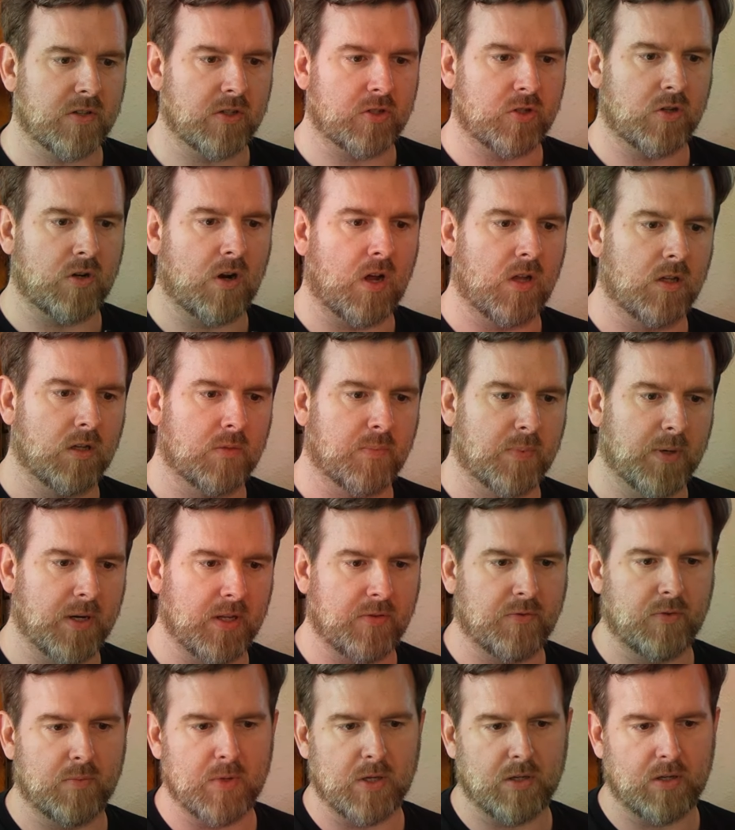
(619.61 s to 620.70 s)
This should all look pretty
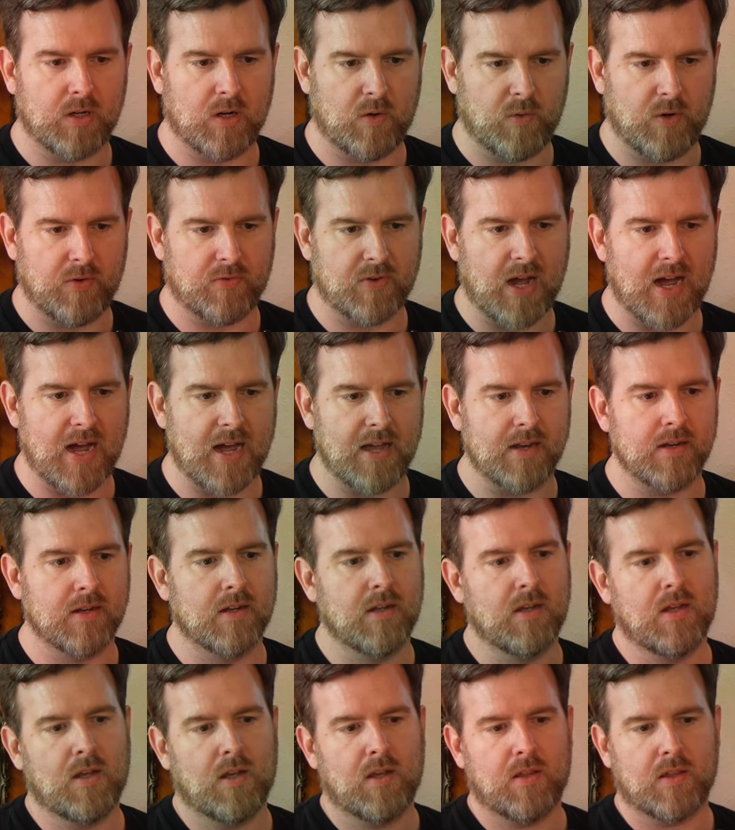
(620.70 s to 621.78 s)
familiar. We've got
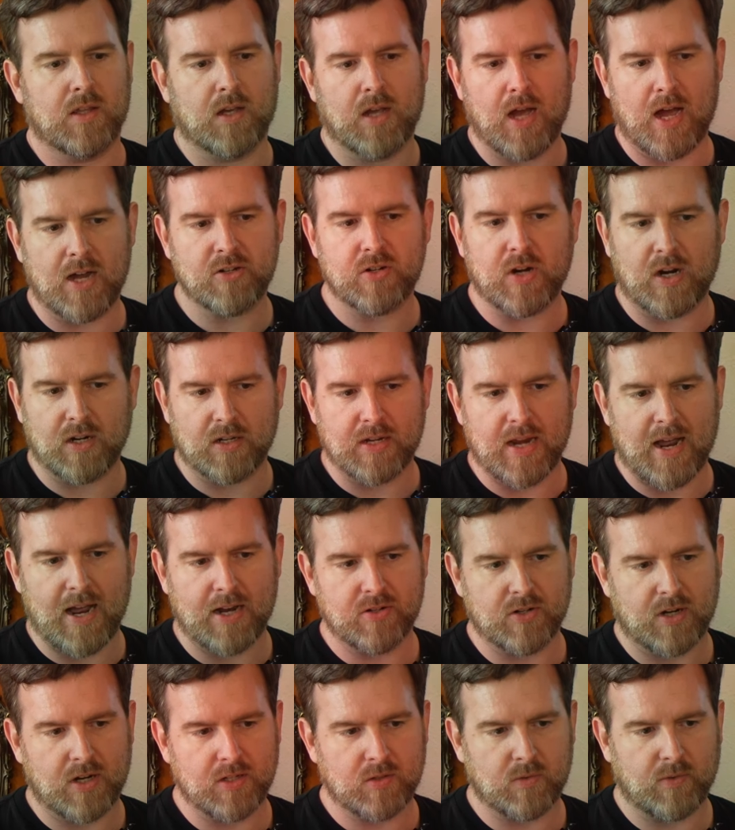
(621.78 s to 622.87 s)
the contract
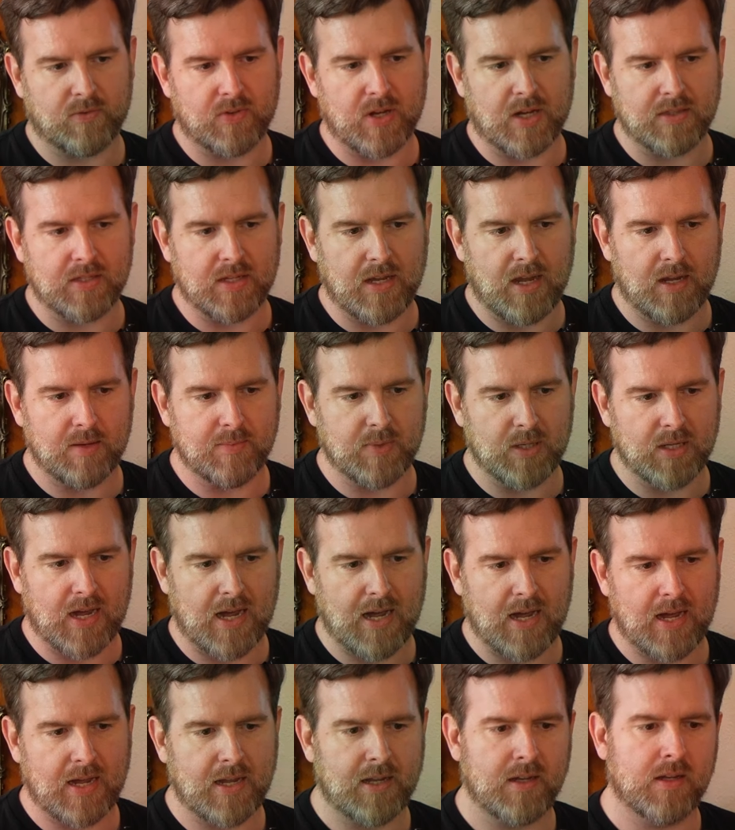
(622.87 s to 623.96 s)
address, we've got the
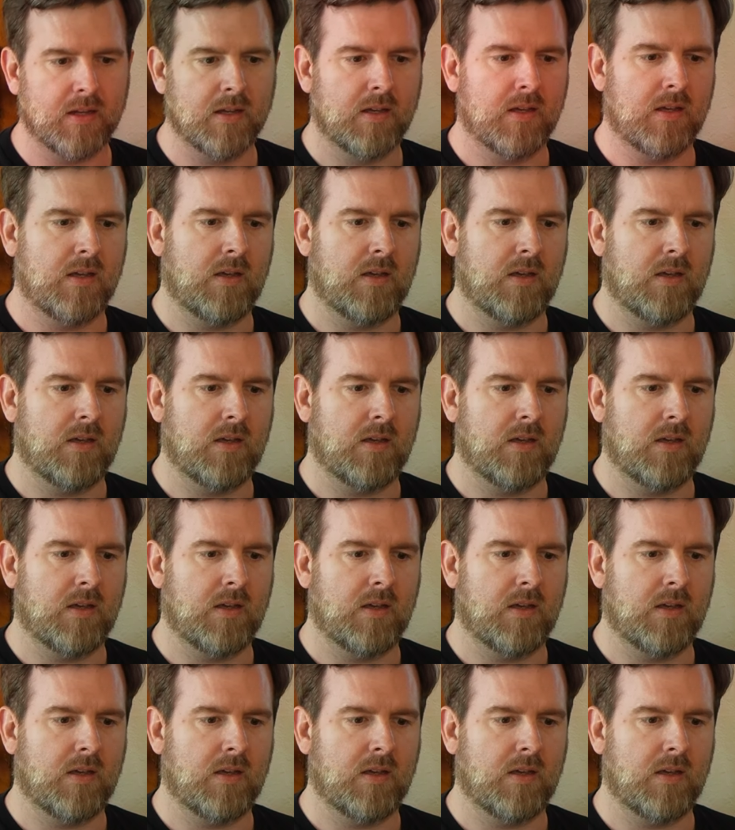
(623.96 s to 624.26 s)
ABI,